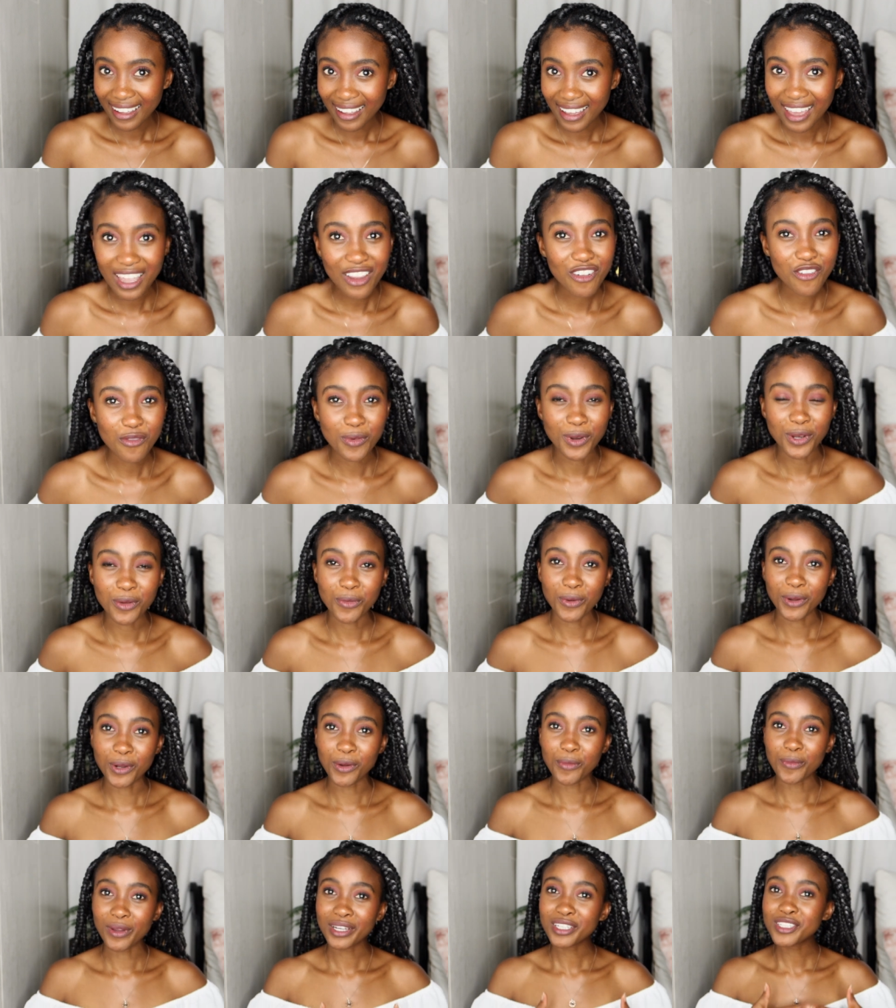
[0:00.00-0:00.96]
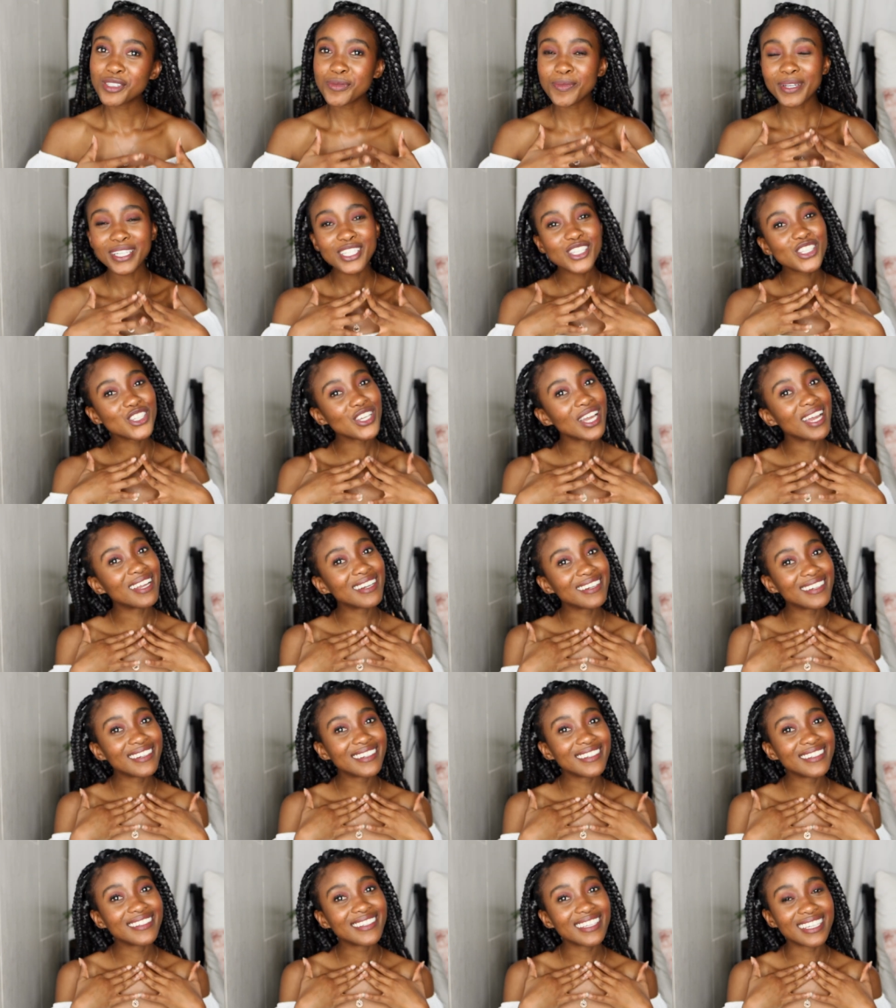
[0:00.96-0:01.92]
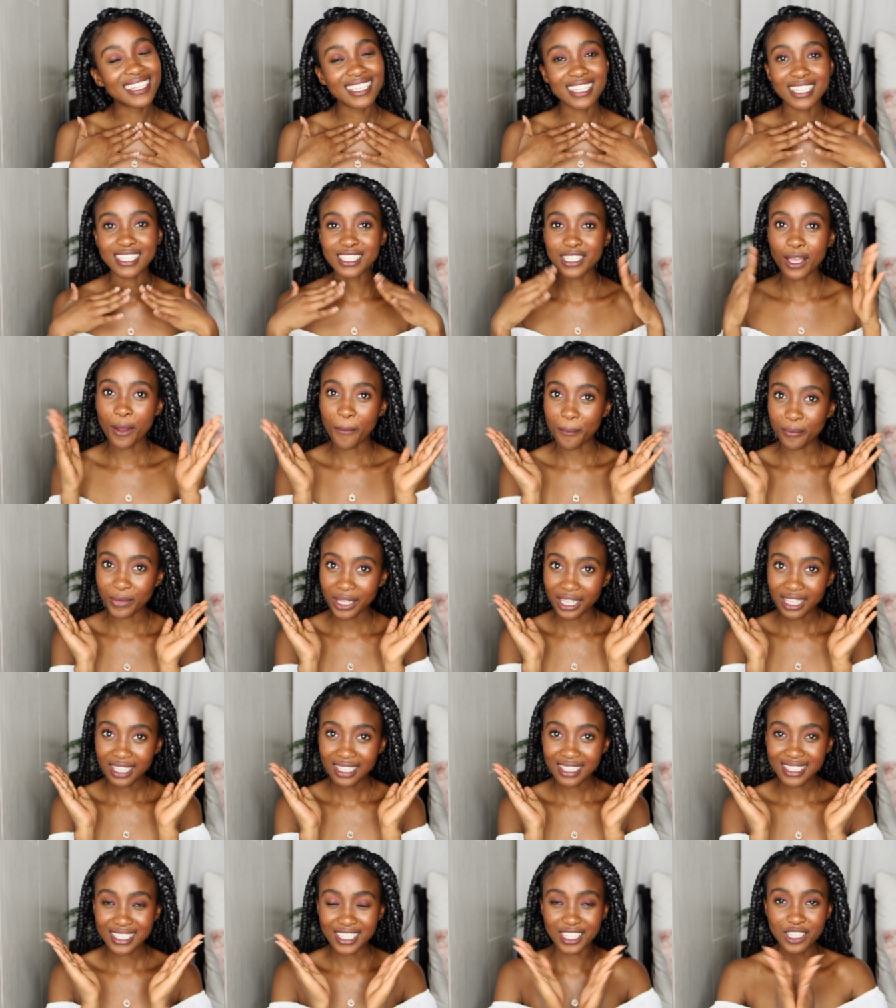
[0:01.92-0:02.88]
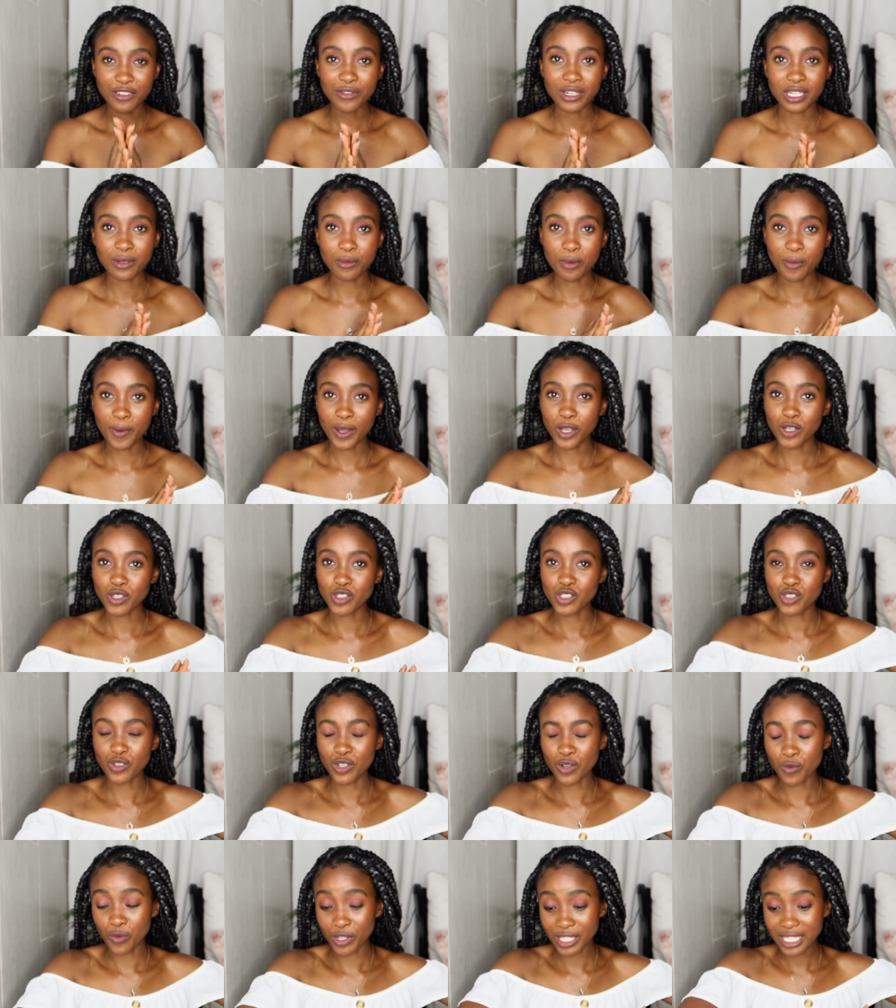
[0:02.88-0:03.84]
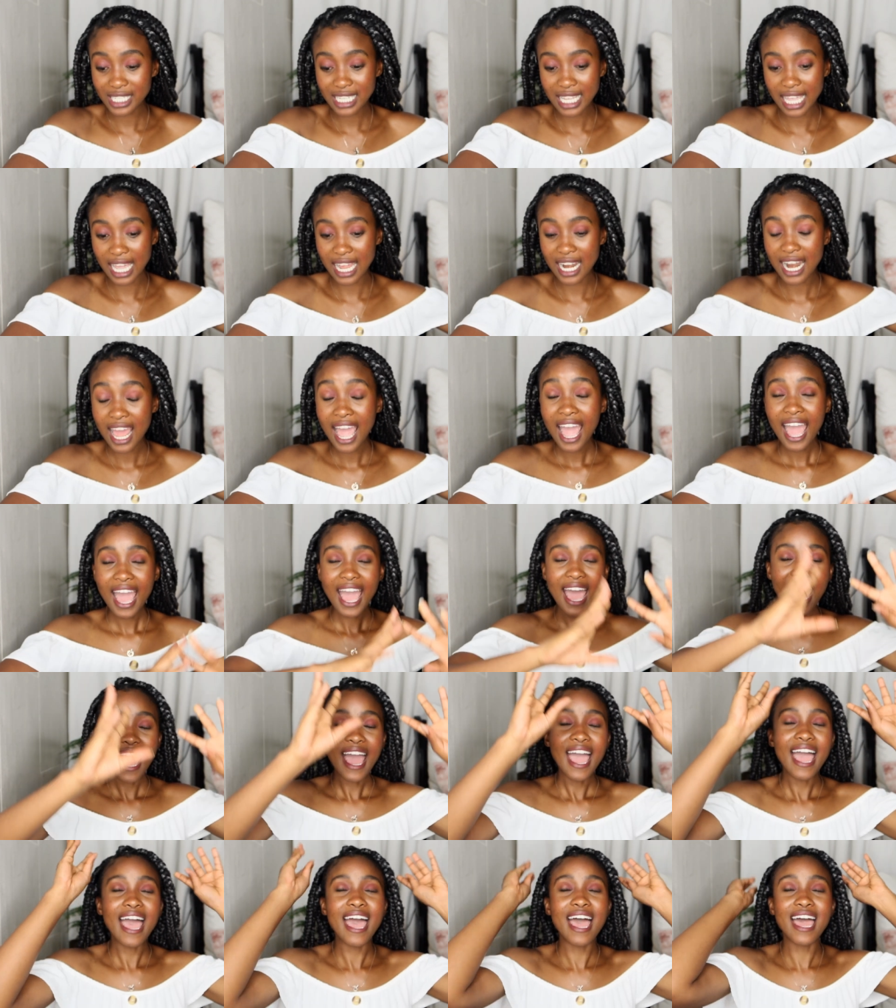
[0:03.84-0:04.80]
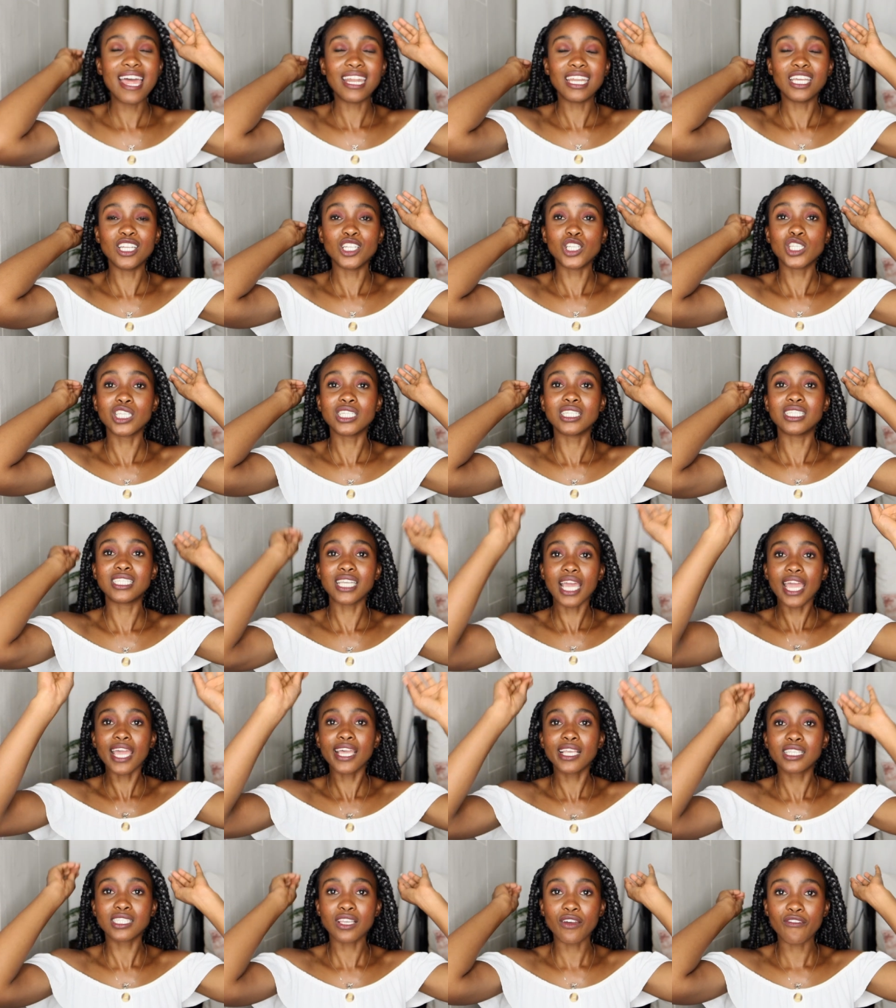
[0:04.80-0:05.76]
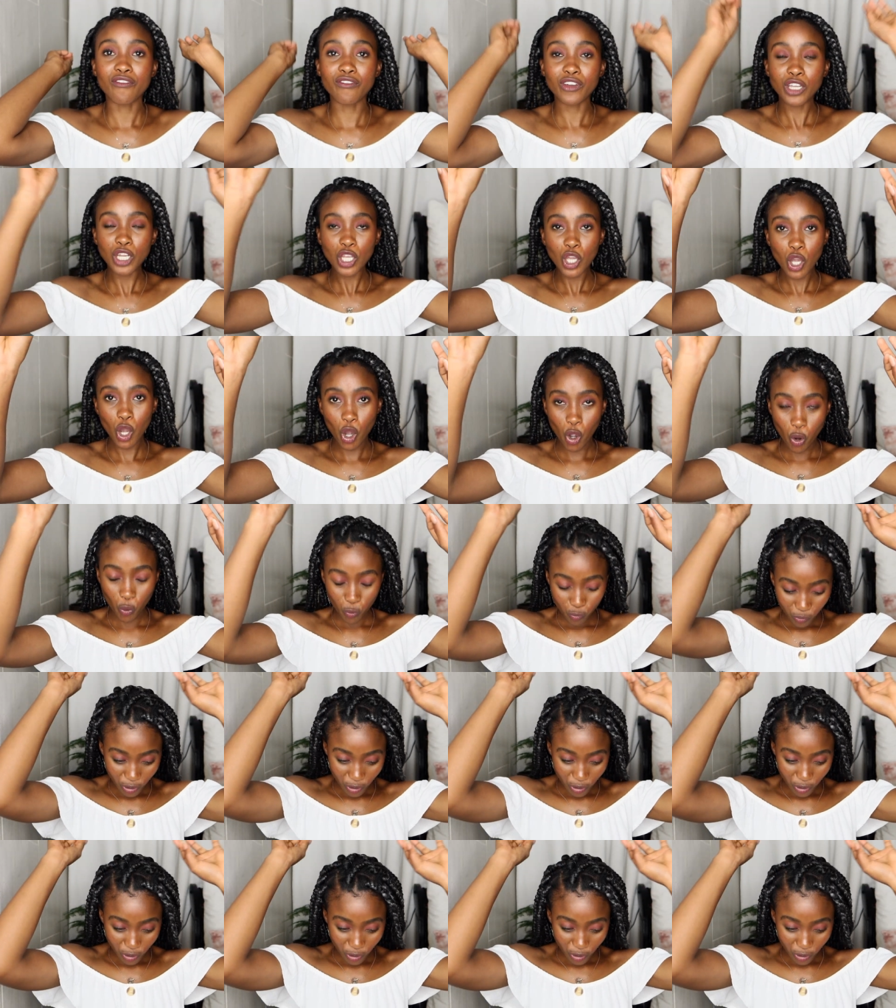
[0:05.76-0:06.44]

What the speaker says: Hey everybody, welcome back to my channel. It is me, Tshidi Radebe, back on your screen once again. And in today's video,